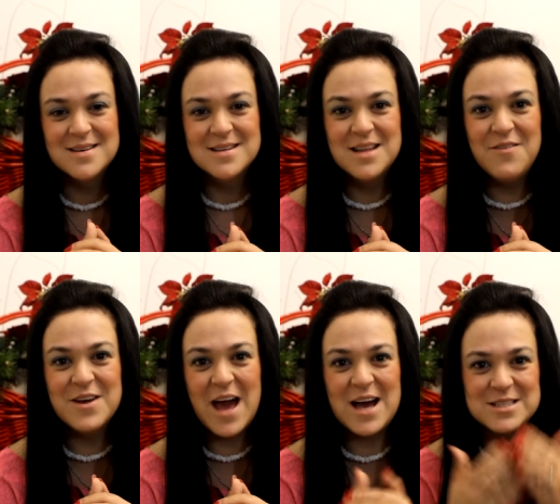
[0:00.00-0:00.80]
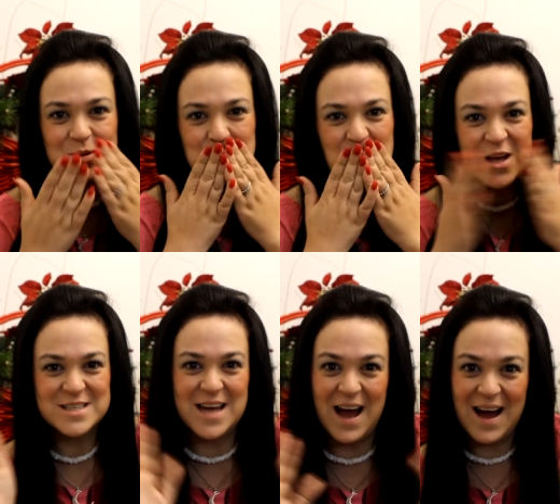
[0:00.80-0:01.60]
Love you guys.
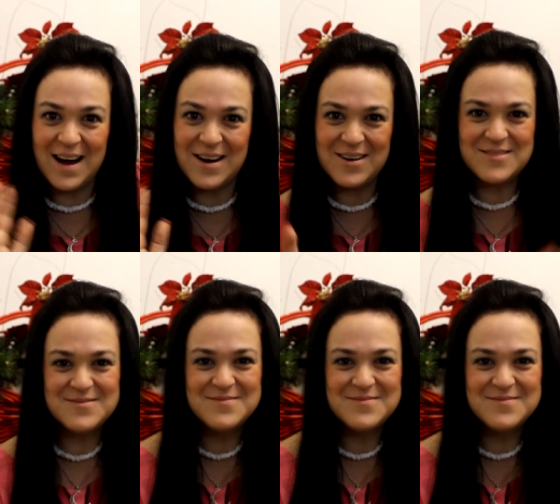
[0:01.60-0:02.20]
Ciao.